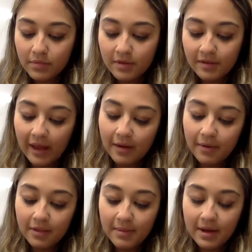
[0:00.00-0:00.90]
Say it
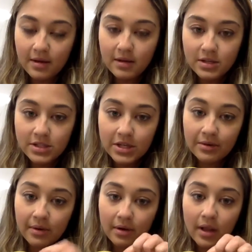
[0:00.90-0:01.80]
with me.
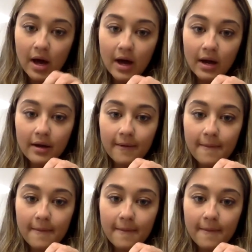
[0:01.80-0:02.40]
2 o'clock,